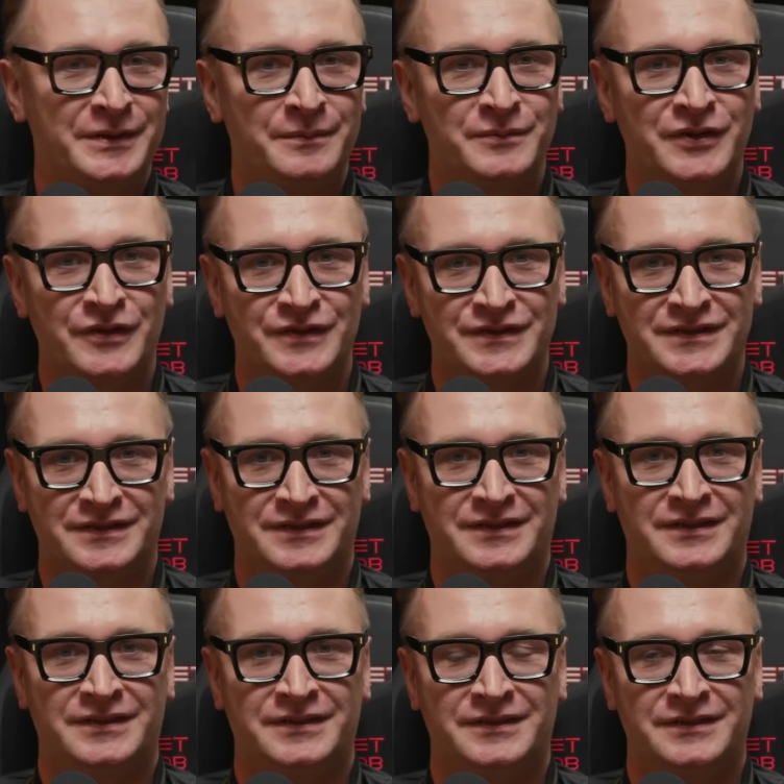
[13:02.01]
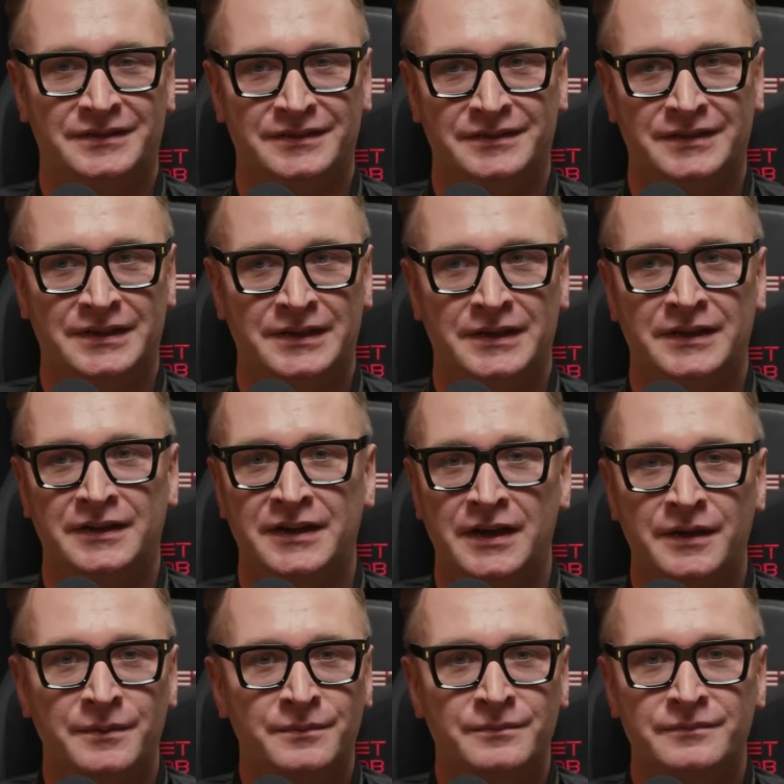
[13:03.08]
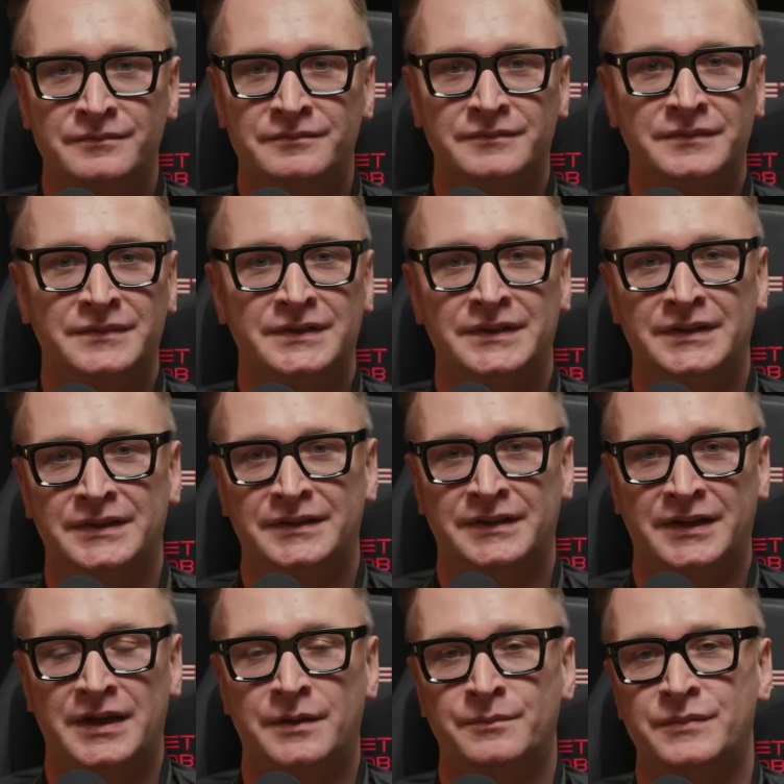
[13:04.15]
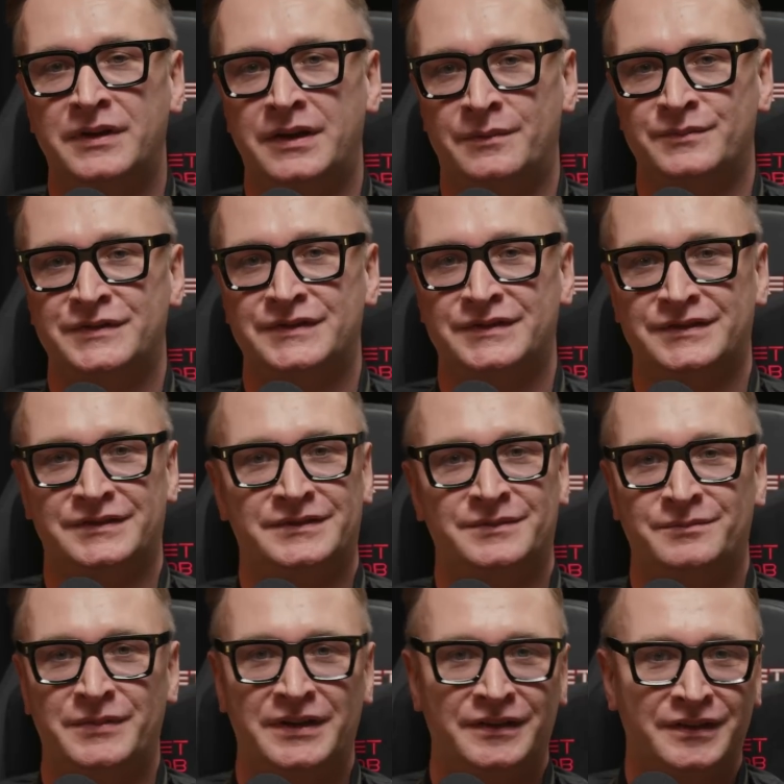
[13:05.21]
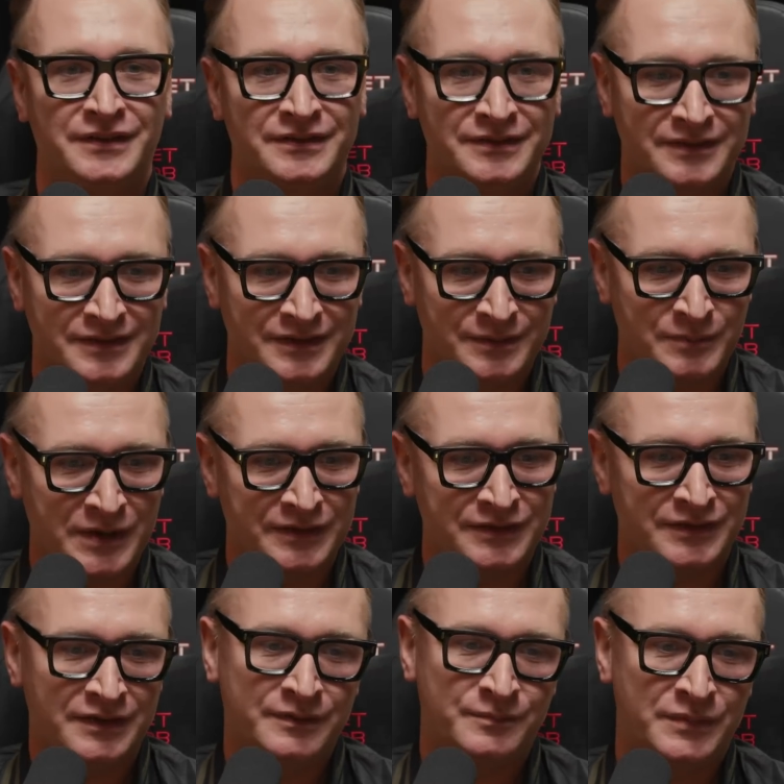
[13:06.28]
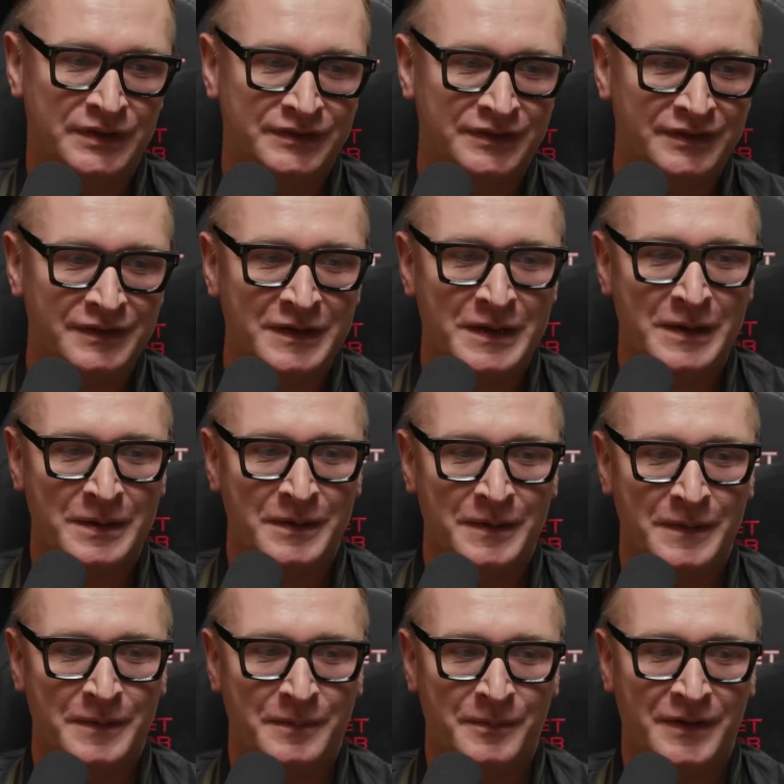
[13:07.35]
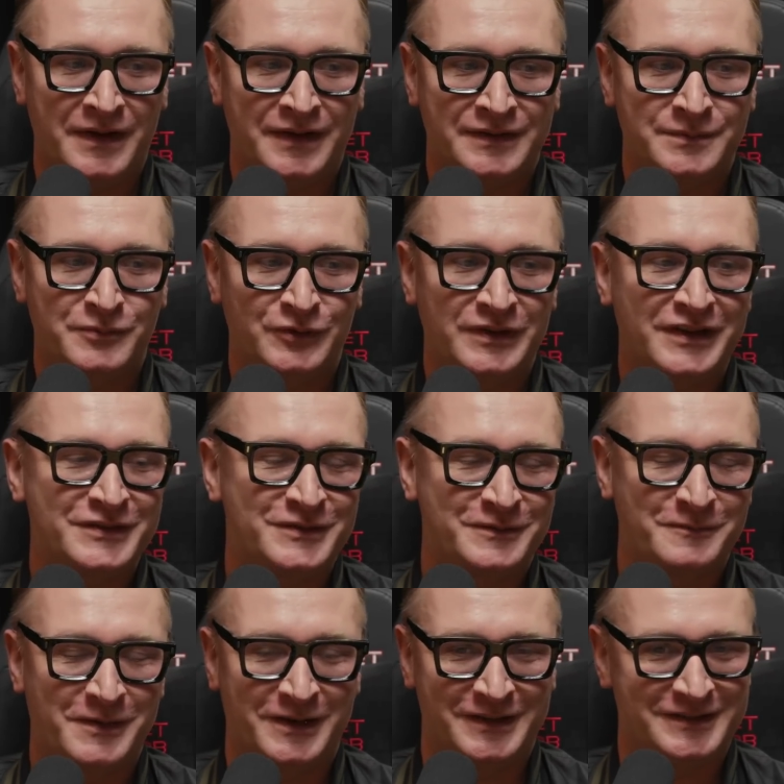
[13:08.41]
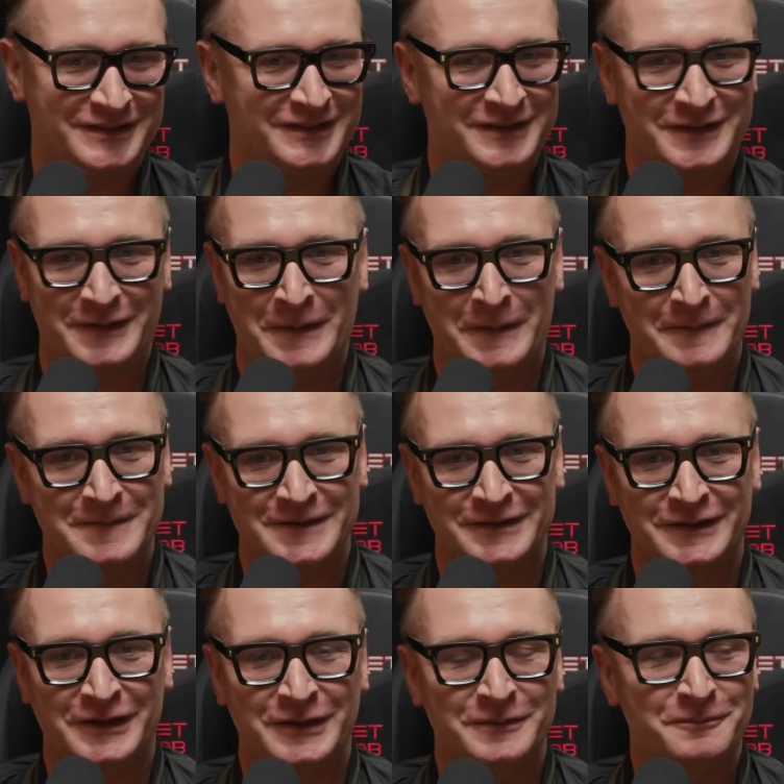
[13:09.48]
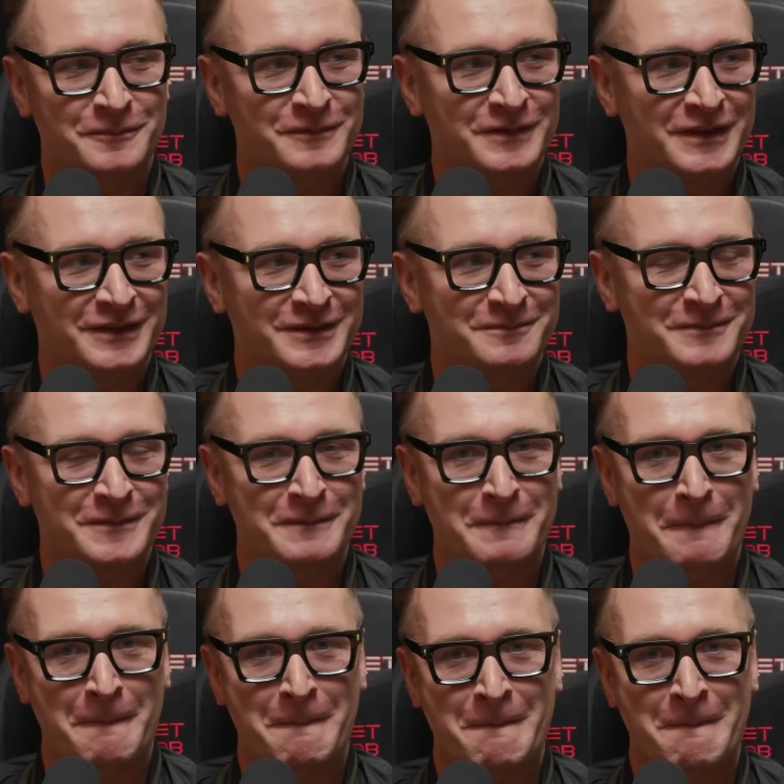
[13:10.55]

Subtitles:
because the game becomes better and better and better, but production-wise, it's a nightmare.